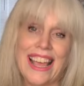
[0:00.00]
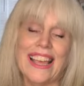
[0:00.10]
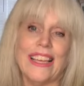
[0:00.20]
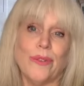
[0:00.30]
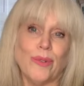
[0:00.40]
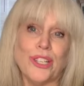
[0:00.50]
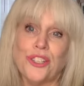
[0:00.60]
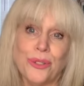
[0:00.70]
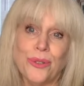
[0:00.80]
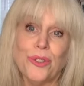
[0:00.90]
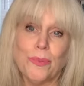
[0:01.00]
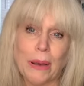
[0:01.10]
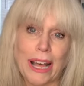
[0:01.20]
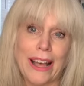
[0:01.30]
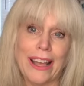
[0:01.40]
It was used
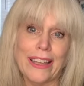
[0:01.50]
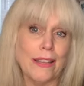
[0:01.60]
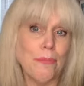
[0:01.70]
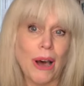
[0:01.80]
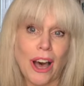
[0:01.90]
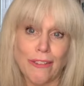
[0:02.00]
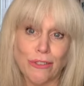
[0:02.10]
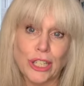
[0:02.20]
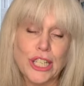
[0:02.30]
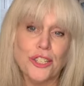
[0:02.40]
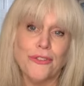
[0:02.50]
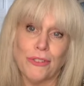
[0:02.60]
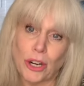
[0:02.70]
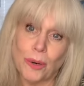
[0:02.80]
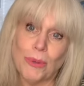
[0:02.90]
by impoverished
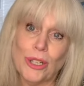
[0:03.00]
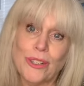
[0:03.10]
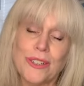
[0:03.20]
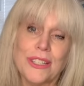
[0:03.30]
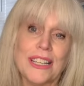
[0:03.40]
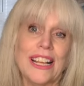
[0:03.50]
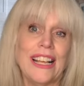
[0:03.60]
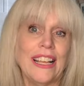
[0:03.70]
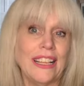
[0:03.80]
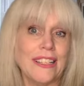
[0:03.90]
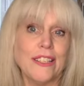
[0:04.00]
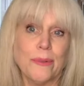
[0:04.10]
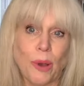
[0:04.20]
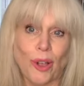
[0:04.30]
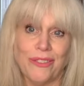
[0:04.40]
farmers in
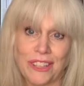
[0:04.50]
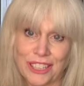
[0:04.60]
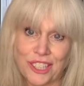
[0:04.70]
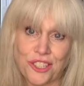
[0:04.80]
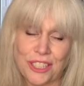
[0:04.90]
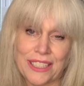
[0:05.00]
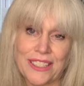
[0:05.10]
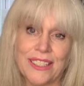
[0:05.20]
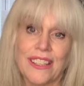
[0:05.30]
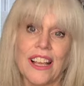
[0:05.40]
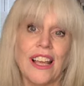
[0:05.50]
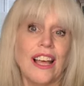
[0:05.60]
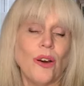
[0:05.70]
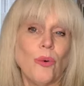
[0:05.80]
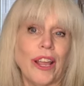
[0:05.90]
small villages
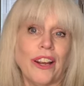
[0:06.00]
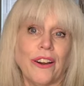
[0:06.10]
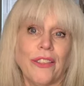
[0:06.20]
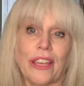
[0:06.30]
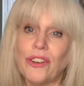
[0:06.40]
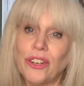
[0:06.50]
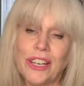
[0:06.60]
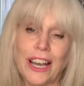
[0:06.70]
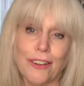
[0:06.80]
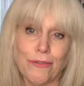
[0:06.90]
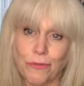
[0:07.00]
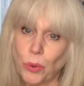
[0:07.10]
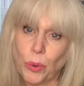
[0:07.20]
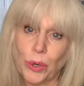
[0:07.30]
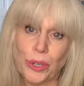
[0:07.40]
where they could not
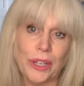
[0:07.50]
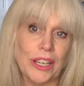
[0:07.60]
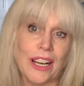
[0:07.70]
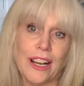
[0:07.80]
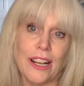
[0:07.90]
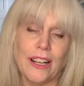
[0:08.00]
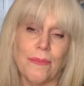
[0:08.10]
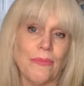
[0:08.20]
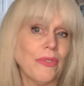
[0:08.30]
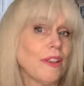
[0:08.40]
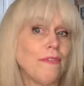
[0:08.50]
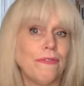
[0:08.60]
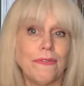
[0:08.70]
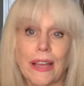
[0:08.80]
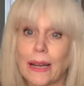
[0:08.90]
afford
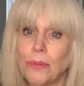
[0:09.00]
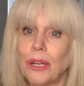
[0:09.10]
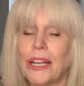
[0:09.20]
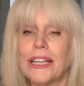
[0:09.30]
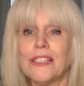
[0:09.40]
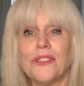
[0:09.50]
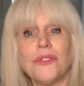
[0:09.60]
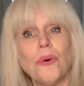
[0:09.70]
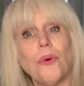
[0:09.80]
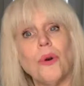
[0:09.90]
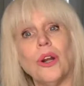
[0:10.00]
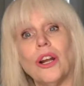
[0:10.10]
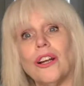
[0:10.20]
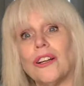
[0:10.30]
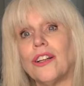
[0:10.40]
fabrics
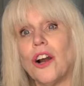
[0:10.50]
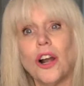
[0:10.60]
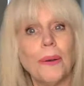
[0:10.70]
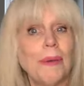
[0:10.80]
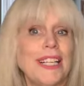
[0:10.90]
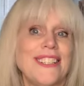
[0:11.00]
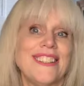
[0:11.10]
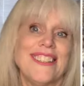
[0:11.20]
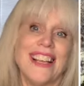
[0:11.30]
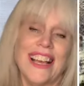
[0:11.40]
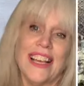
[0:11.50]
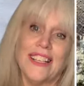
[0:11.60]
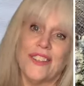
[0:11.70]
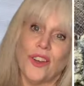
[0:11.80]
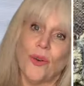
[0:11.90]
or garments.
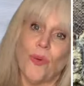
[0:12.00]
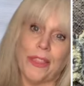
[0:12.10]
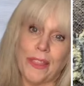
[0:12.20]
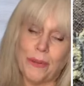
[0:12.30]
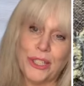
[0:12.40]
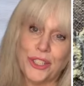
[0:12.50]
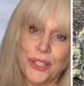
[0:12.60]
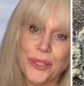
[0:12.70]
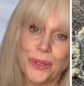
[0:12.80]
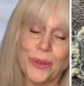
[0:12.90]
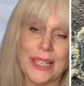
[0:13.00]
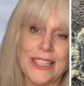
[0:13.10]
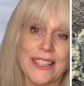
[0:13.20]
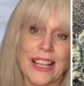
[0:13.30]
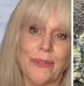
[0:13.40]
So what they would do
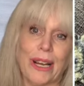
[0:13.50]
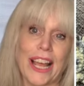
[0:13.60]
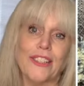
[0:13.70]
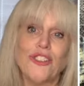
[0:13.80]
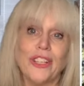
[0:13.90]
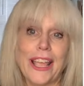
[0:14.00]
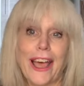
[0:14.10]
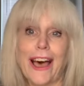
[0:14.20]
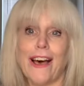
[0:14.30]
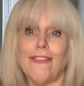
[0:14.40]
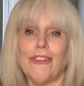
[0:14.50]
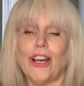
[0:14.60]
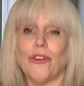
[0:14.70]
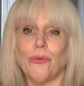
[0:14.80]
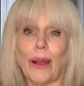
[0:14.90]
is they would actually have
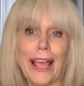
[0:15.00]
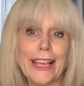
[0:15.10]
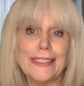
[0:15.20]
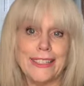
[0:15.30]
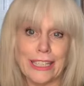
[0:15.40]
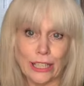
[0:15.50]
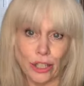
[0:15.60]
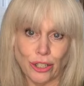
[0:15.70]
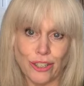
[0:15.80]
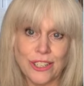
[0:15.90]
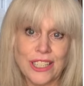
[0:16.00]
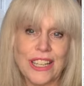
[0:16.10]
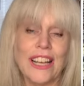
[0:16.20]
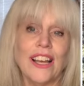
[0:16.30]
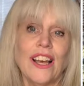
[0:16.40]
rag dealers
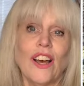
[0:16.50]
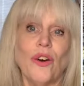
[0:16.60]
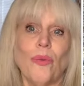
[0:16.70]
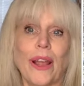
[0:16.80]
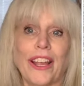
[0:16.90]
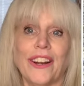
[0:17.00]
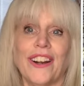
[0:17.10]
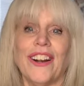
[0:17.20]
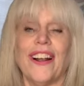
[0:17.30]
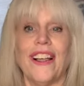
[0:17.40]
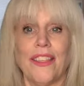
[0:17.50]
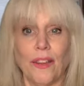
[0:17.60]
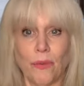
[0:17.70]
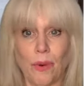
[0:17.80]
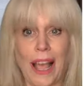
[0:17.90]
where
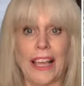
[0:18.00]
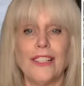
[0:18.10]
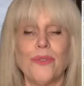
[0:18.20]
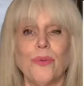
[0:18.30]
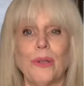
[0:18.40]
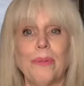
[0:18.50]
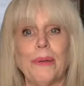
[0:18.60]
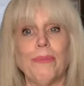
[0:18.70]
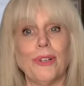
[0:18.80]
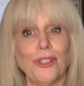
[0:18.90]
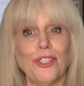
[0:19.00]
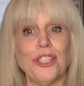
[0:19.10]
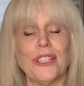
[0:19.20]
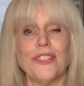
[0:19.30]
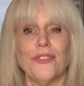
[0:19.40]
the rags would be
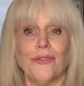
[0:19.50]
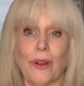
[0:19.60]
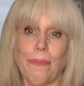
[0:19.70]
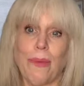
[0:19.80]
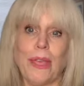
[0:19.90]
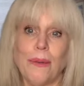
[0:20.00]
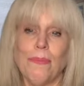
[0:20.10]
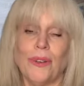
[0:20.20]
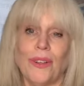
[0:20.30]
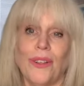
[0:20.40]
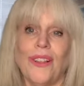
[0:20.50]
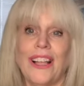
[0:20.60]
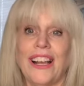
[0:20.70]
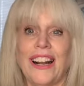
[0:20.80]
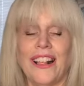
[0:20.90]
purchased from people
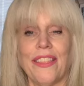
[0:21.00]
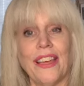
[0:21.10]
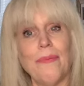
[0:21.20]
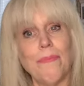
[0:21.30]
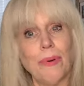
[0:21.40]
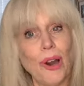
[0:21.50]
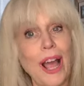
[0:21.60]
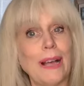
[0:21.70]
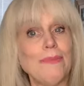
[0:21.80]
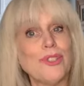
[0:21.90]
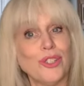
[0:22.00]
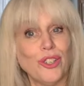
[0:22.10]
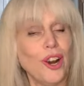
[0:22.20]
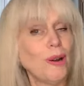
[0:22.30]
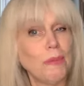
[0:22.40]
that perhaps their
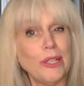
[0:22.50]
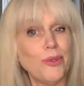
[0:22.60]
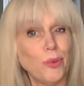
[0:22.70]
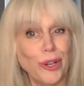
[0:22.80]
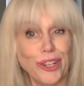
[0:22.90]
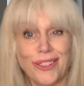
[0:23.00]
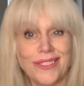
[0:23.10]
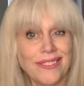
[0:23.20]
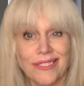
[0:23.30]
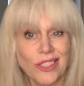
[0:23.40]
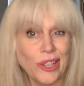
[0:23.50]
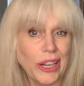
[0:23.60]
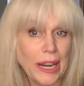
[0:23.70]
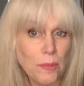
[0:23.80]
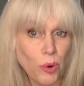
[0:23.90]
garments weren't good
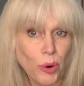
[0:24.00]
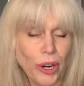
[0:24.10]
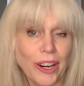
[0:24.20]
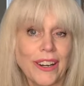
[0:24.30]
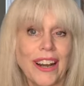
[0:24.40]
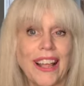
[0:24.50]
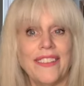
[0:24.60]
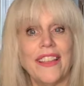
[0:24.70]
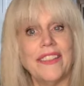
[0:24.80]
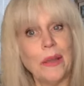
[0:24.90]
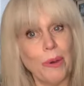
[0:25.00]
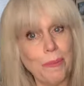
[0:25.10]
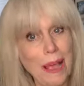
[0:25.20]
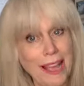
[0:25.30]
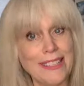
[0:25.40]
anymore, and then they would
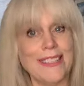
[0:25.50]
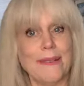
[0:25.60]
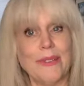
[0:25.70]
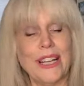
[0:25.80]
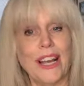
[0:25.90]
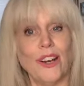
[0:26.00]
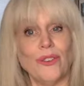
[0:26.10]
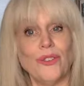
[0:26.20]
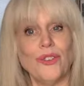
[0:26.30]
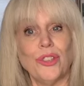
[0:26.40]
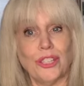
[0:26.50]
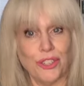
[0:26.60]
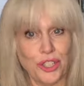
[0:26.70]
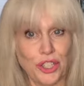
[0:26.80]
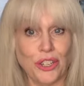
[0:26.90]
pass them down to their
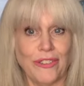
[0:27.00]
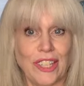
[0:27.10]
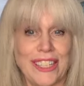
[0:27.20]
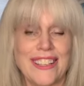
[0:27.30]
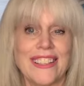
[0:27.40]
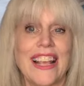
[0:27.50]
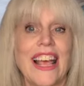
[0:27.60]
servants.